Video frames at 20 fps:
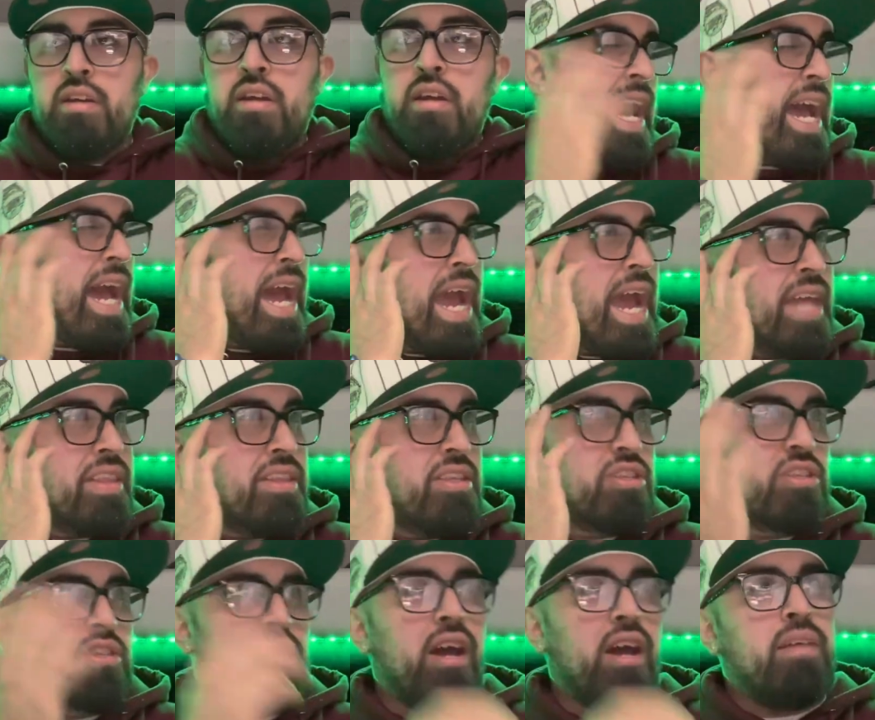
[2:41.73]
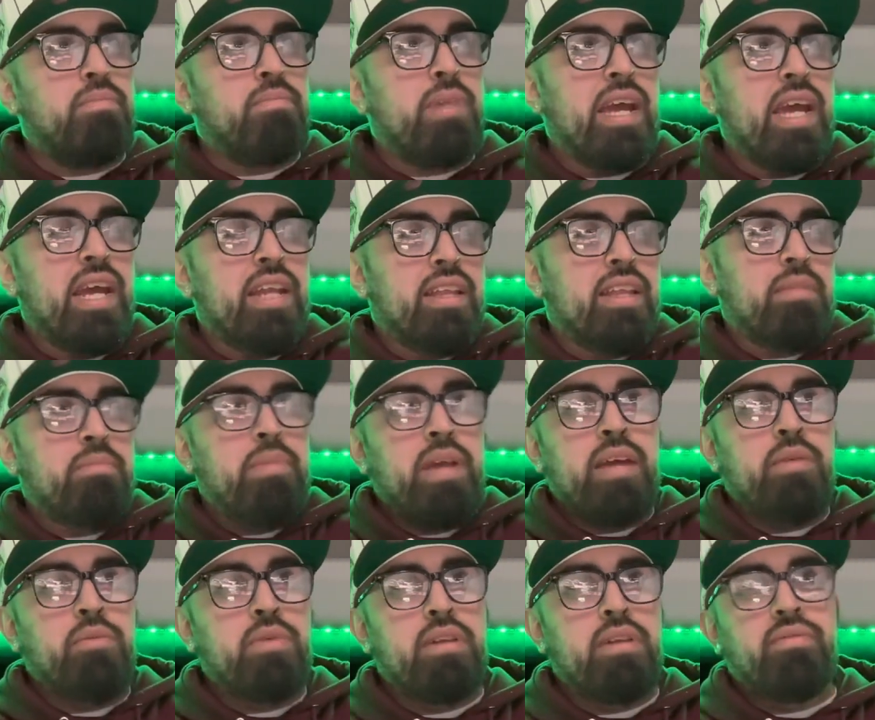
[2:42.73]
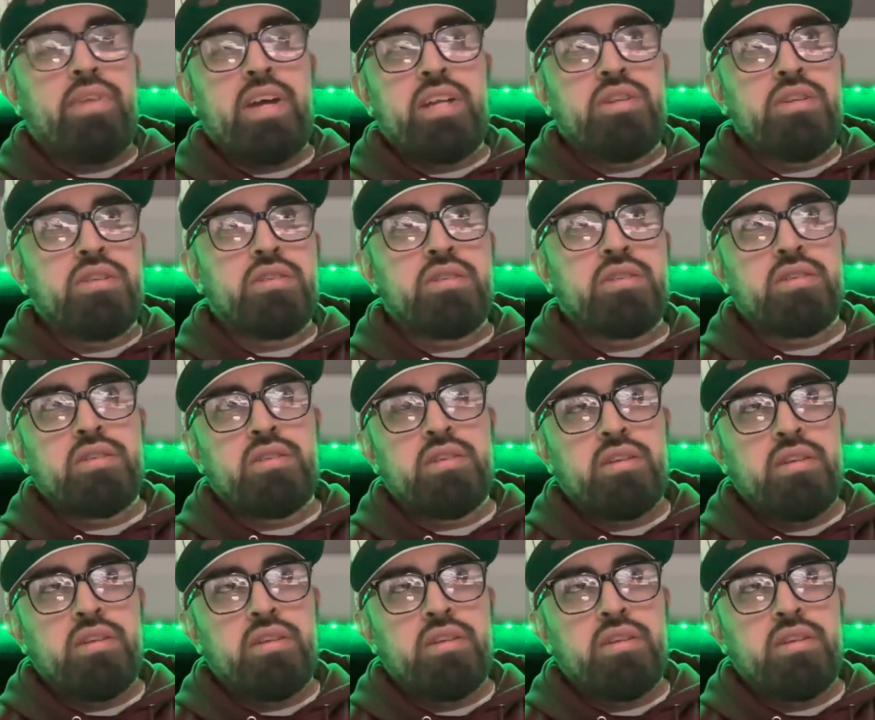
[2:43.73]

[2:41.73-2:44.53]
I had this thought in my head like, man, what if I just